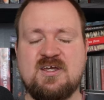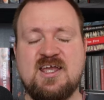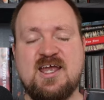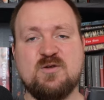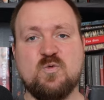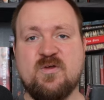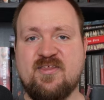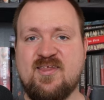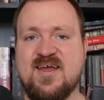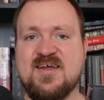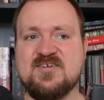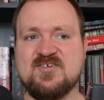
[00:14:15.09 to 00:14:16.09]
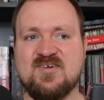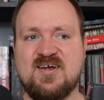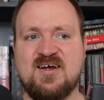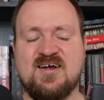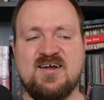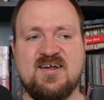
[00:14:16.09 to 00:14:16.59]
And with that,
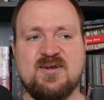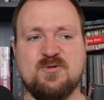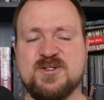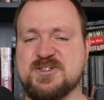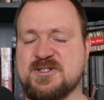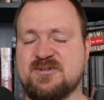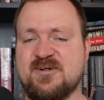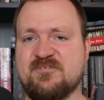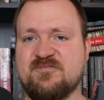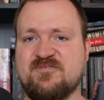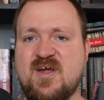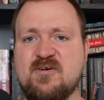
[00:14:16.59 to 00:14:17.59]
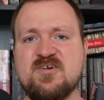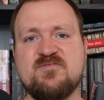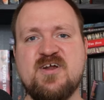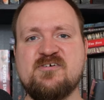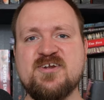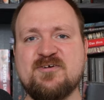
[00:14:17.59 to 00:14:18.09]
I wish you a very,
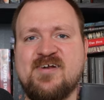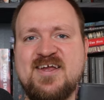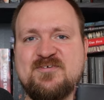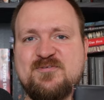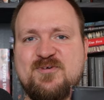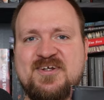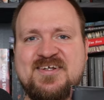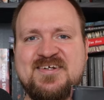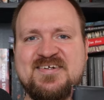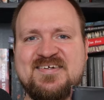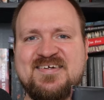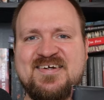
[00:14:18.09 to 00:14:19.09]
very great week.